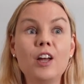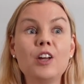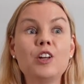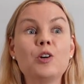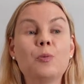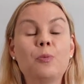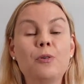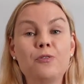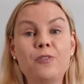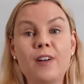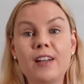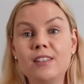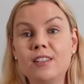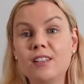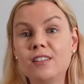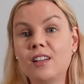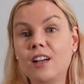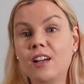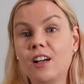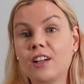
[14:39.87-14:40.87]
Your
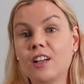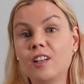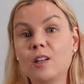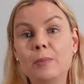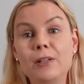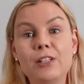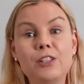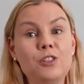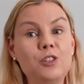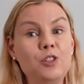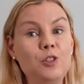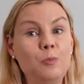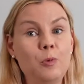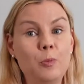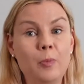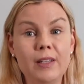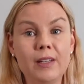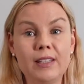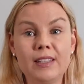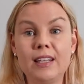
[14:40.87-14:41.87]
professors are going to be
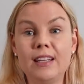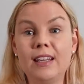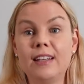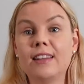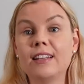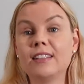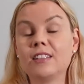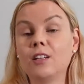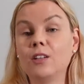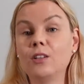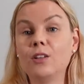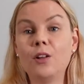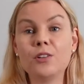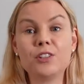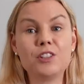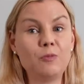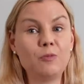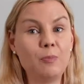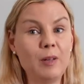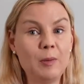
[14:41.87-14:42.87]
super busy. There's
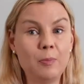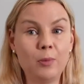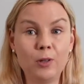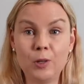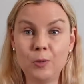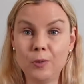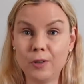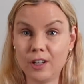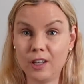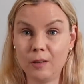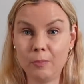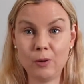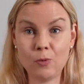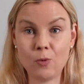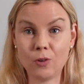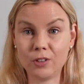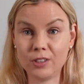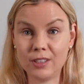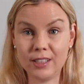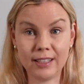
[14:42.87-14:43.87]
lots of people who are going to be
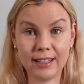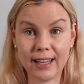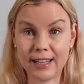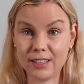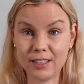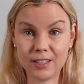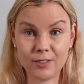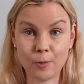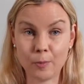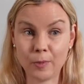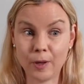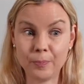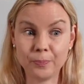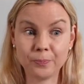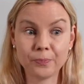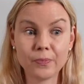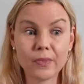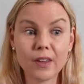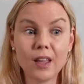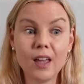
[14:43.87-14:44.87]
wanting letters from them.